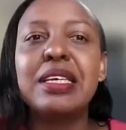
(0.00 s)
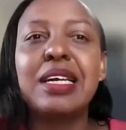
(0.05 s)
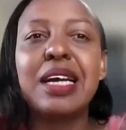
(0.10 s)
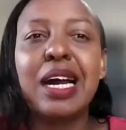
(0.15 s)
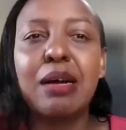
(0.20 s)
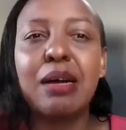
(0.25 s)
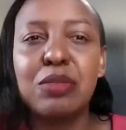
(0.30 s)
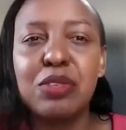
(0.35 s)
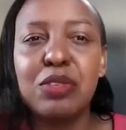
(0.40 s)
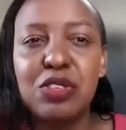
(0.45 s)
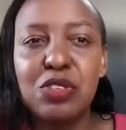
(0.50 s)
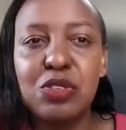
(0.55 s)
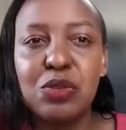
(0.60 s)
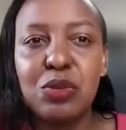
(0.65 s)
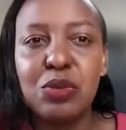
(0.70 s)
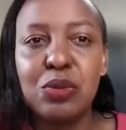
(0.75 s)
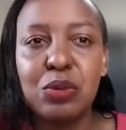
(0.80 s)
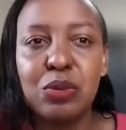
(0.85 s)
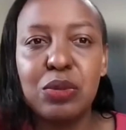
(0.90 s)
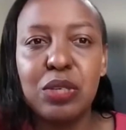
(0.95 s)
when it
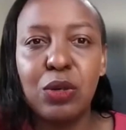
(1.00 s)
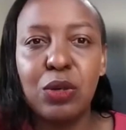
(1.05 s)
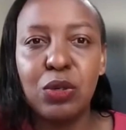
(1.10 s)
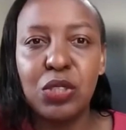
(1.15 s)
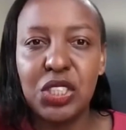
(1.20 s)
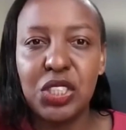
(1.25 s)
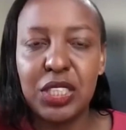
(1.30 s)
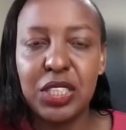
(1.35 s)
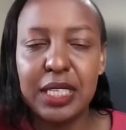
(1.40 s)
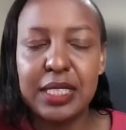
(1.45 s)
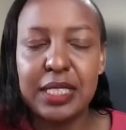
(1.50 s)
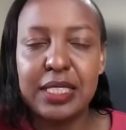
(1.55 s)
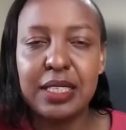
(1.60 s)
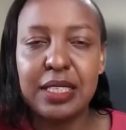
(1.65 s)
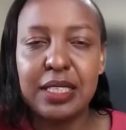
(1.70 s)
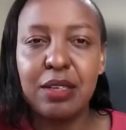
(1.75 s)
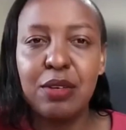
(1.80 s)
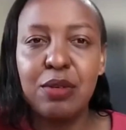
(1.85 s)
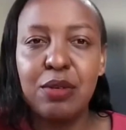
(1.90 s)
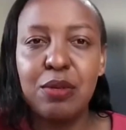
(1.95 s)
comes to
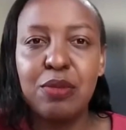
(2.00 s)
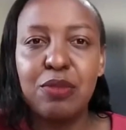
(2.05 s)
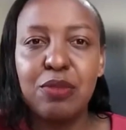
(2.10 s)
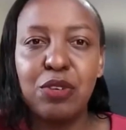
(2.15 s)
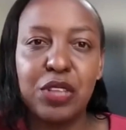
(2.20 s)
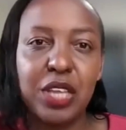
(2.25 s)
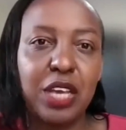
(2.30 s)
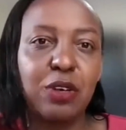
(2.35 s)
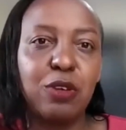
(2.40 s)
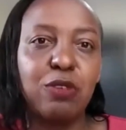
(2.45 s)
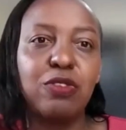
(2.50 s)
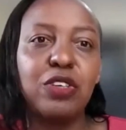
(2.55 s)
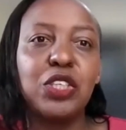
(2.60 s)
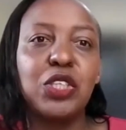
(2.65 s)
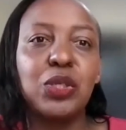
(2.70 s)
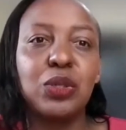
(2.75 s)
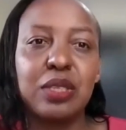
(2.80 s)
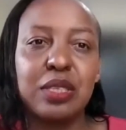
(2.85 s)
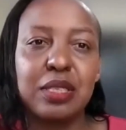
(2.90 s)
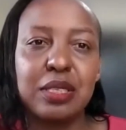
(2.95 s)
negotiating for the
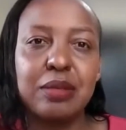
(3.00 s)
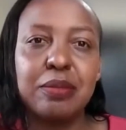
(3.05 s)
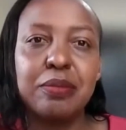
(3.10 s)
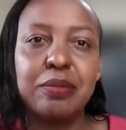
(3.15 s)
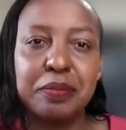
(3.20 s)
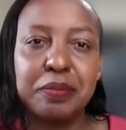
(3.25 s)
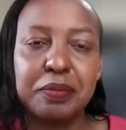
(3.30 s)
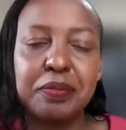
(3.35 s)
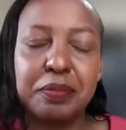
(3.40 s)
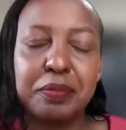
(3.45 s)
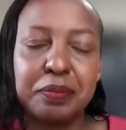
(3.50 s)
innovations?